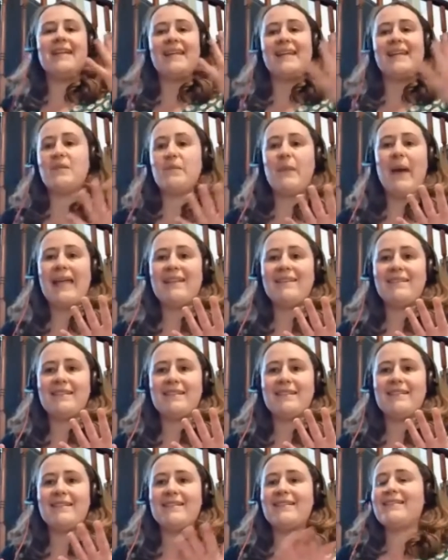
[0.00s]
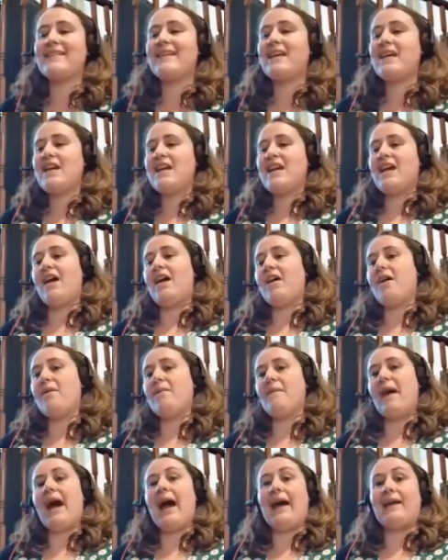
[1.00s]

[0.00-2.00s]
independence and